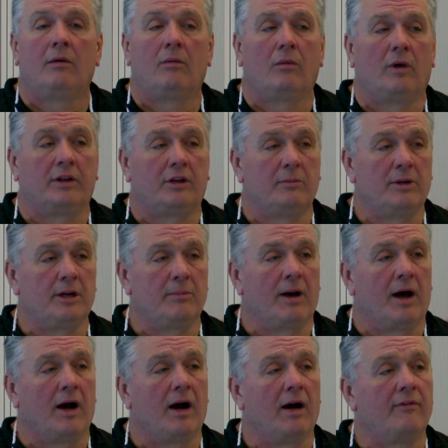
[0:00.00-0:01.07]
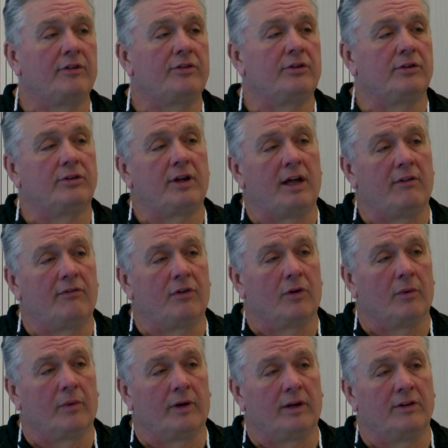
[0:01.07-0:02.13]
What the Mi'kmaq harvesters came
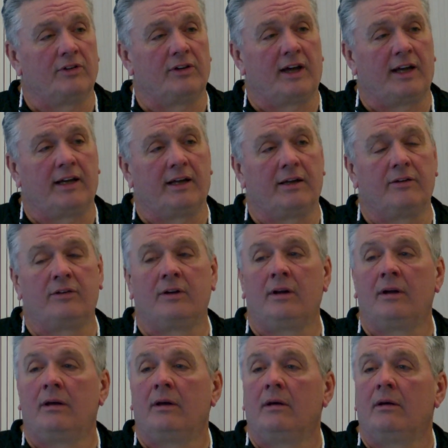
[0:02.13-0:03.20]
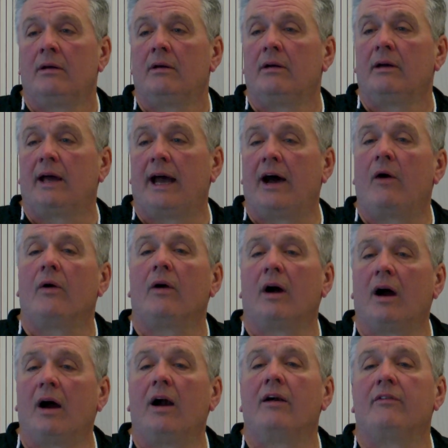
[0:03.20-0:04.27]
forward and said is, our
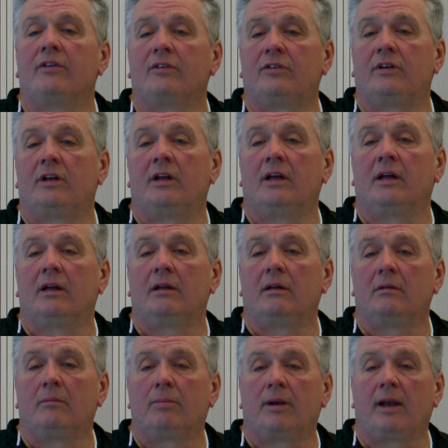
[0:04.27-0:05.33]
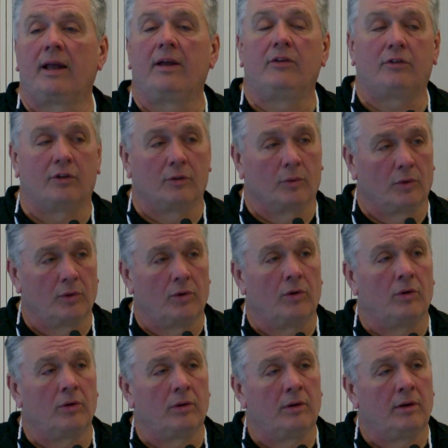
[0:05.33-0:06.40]
harvesting plays the
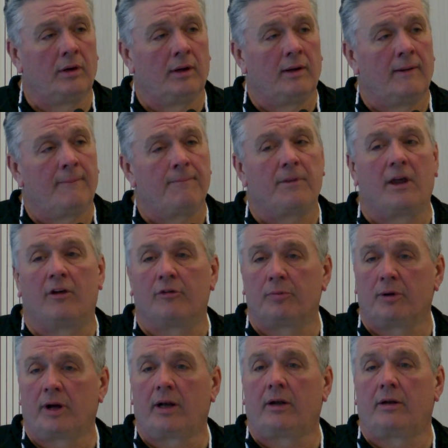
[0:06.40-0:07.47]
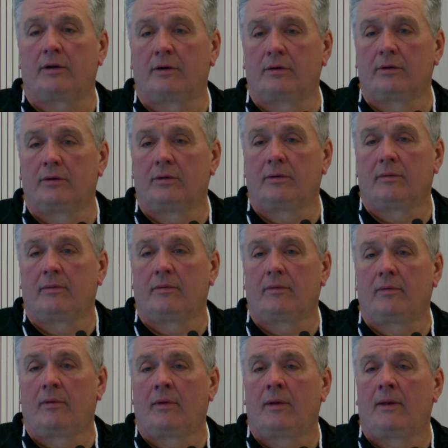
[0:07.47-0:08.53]
role of predators.
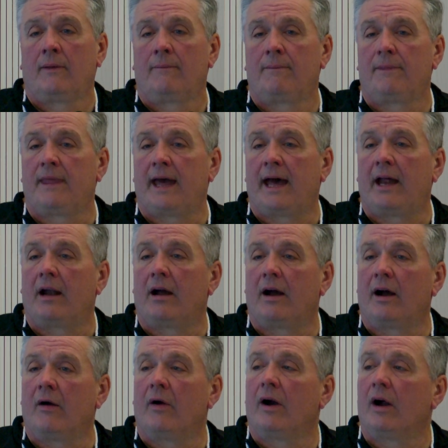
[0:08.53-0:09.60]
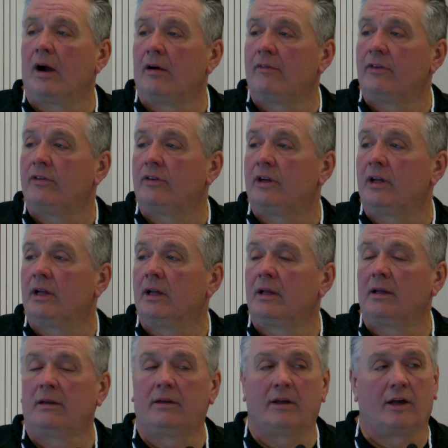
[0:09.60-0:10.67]
That our harvesting
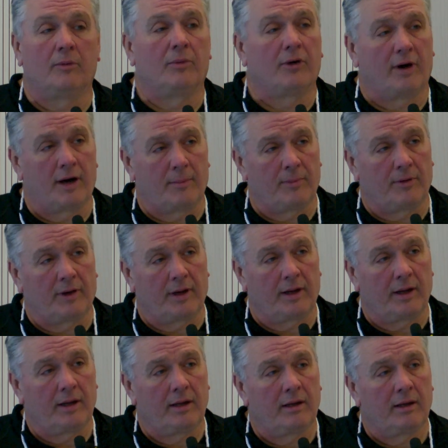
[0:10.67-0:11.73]
done properly